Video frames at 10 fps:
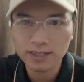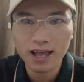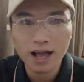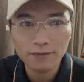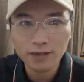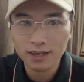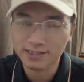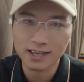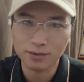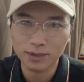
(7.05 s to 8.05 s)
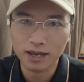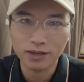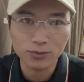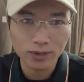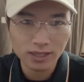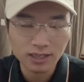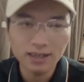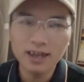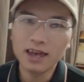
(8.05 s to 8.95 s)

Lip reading: The halving is coming. Are you ready?